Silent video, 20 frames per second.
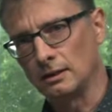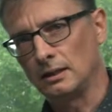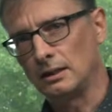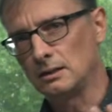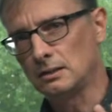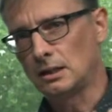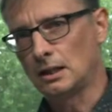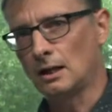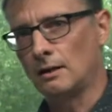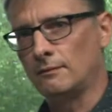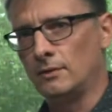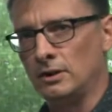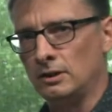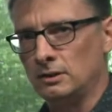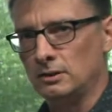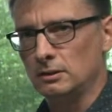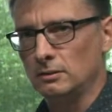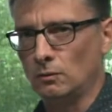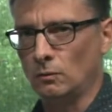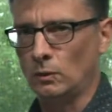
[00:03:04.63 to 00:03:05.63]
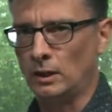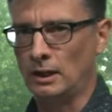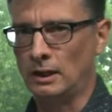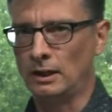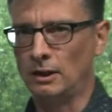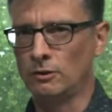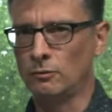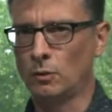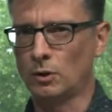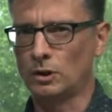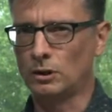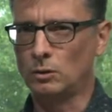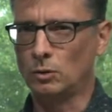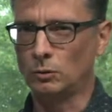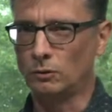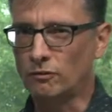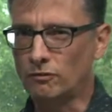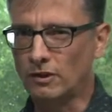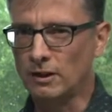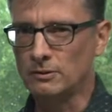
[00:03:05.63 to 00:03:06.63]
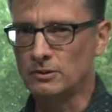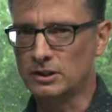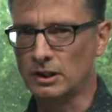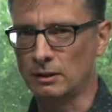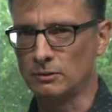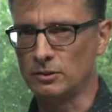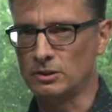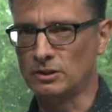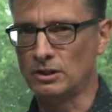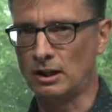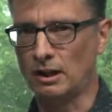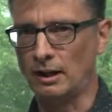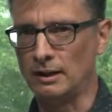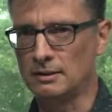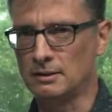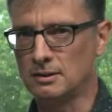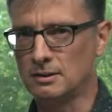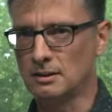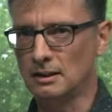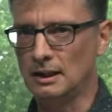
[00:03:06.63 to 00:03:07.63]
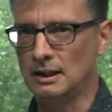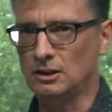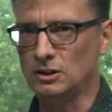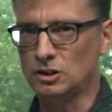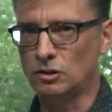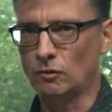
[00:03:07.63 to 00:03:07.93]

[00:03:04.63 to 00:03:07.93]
is covered with what are called photo sites. Each